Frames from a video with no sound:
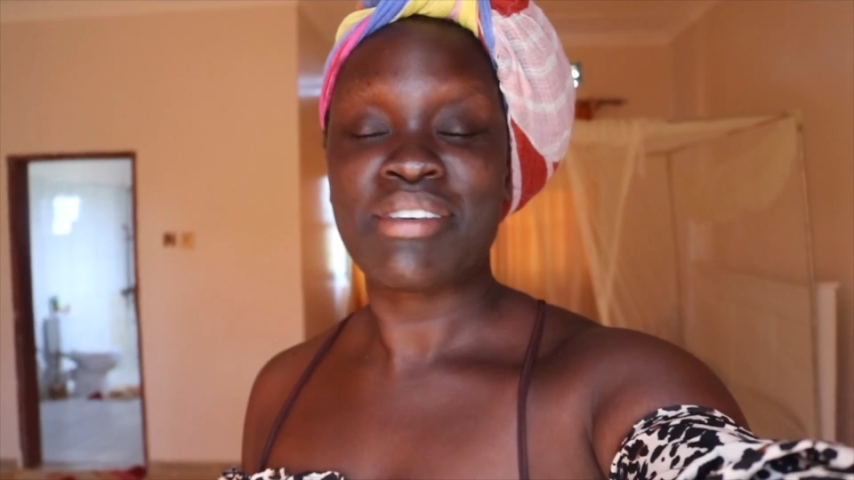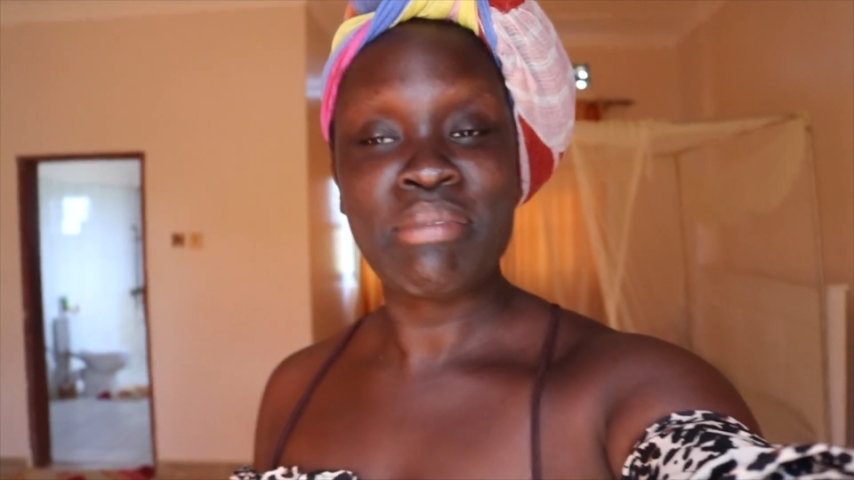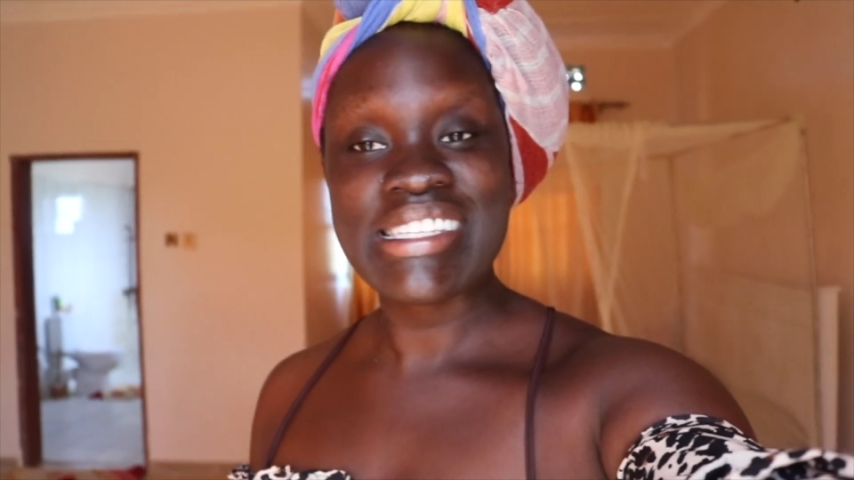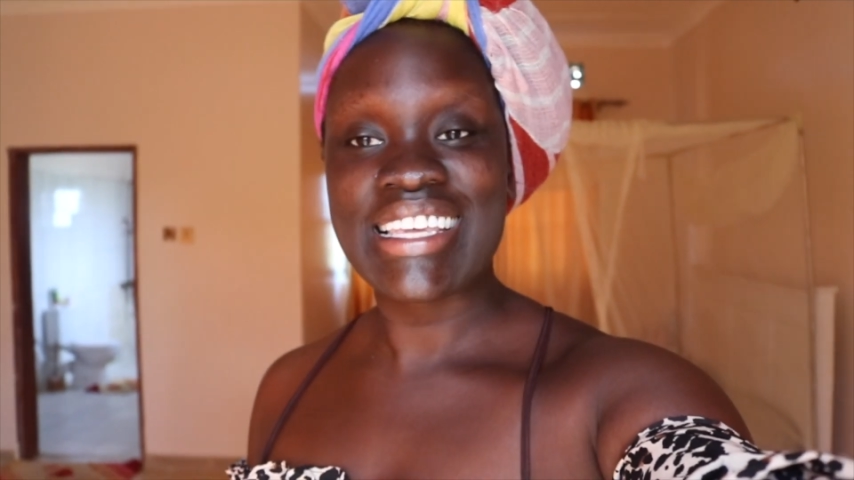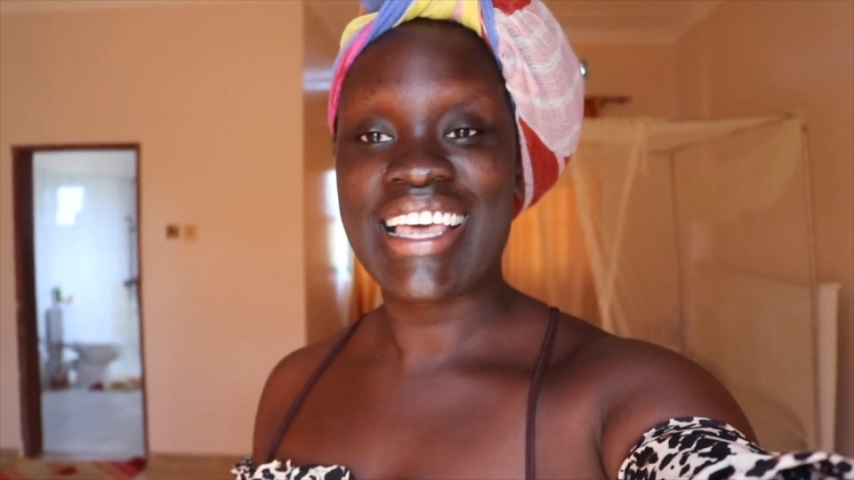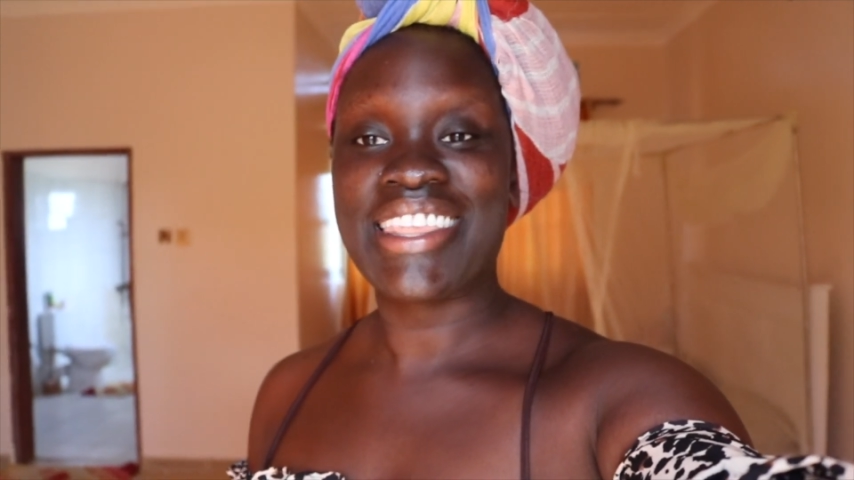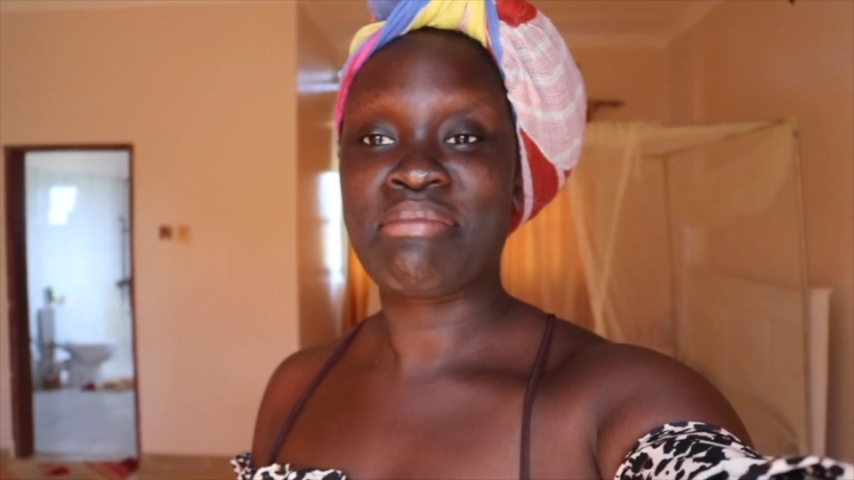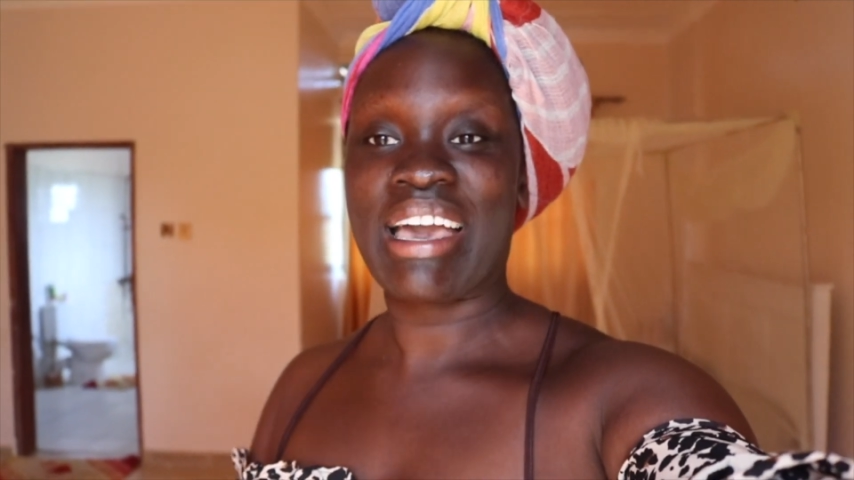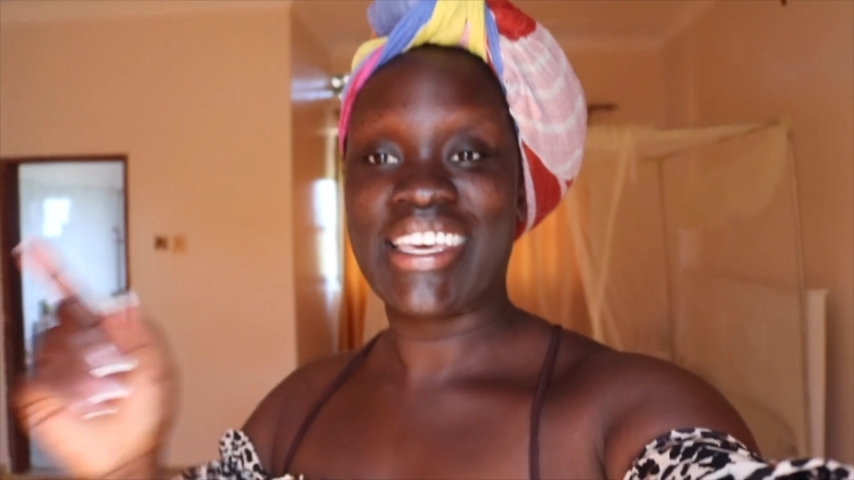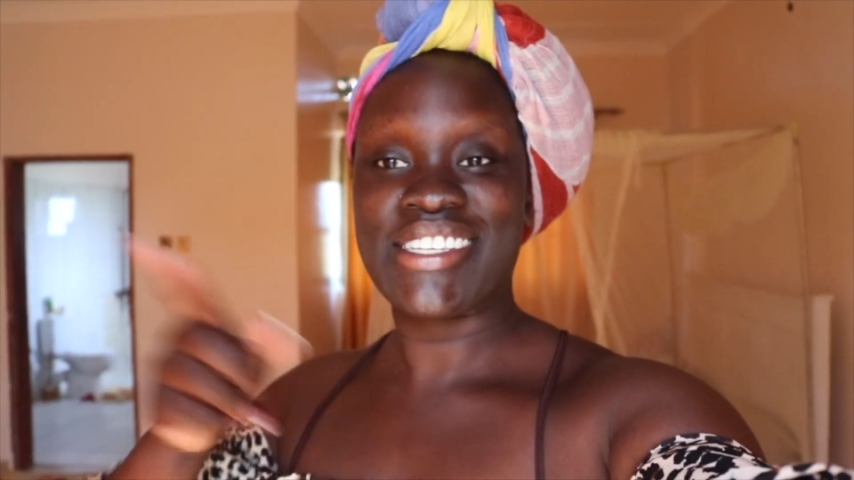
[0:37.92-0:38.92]
basically at the
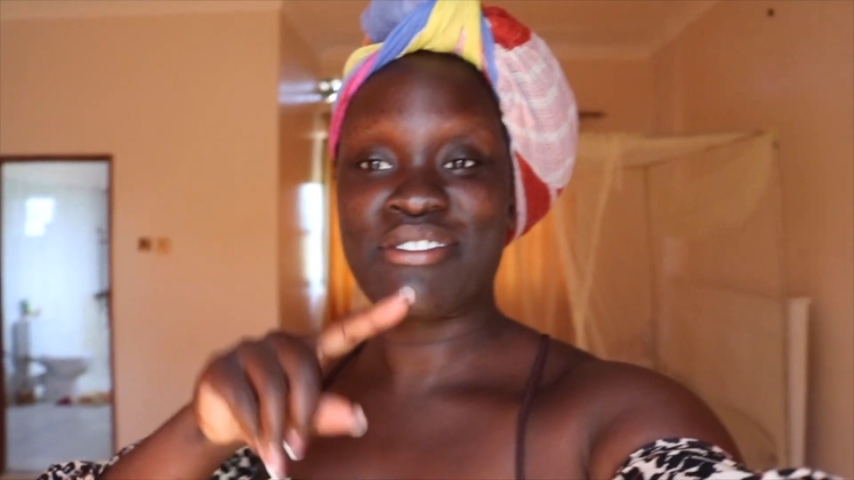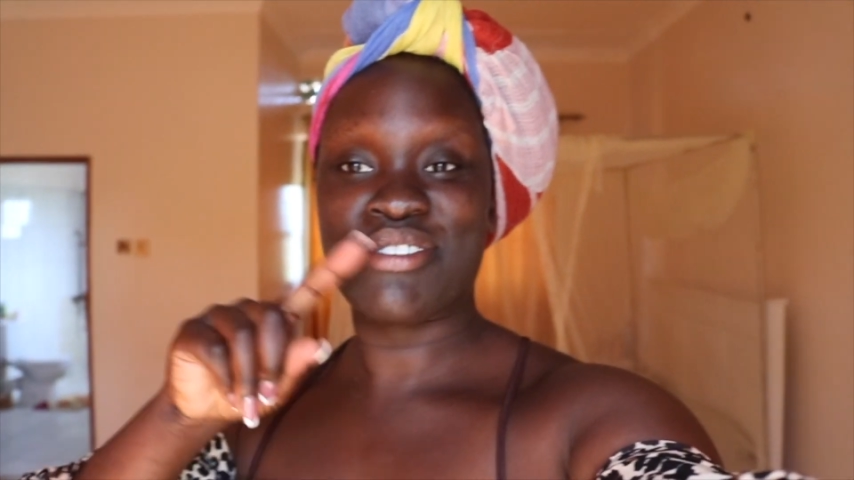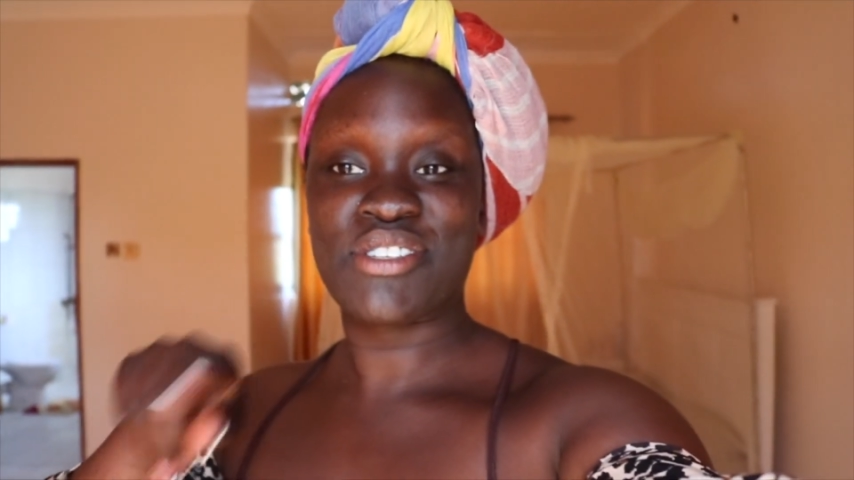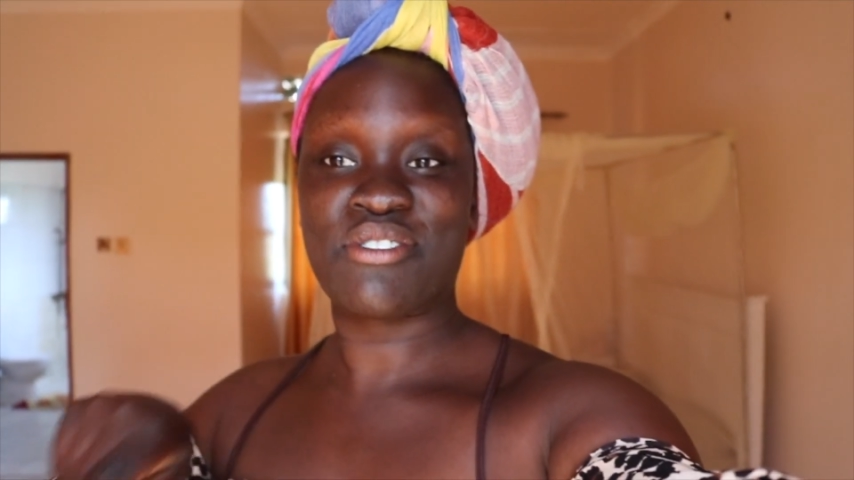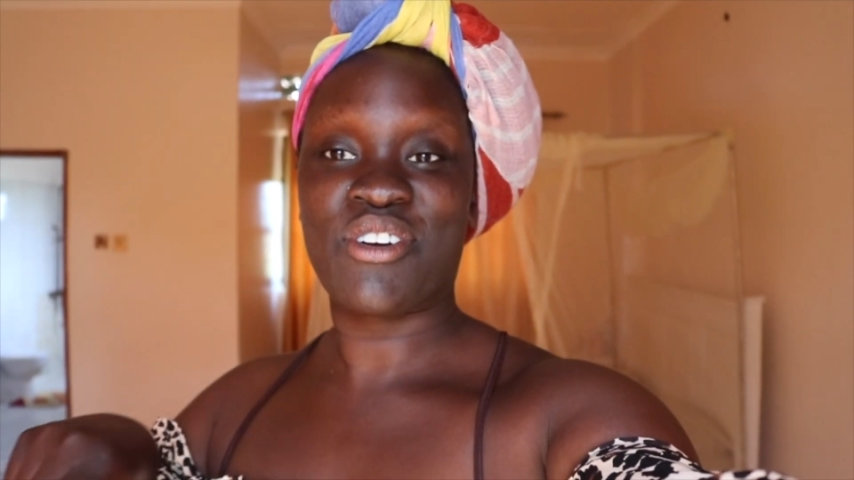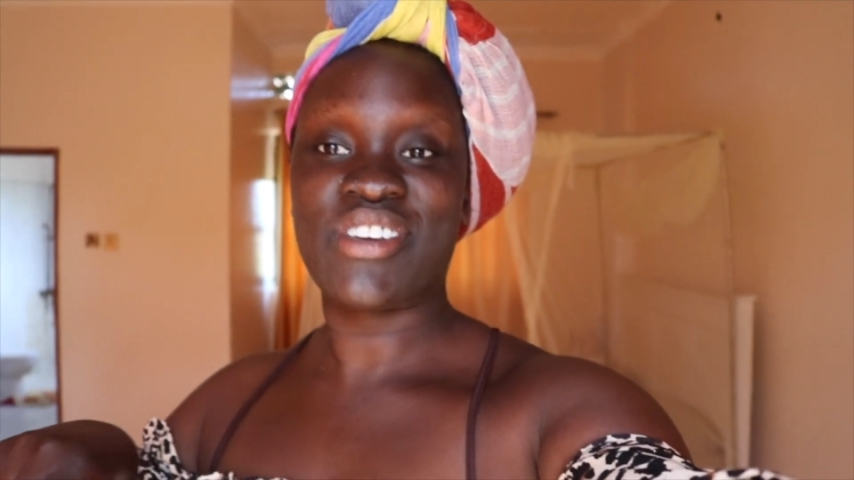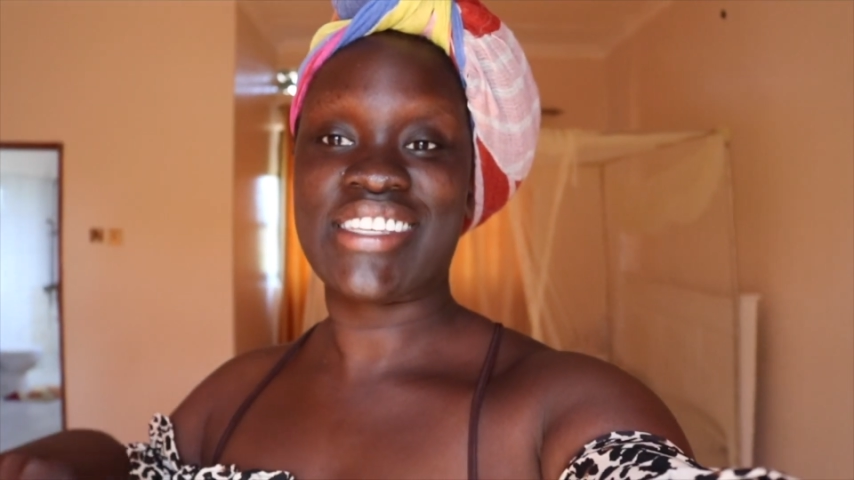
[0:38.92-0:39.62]
back is crisscross,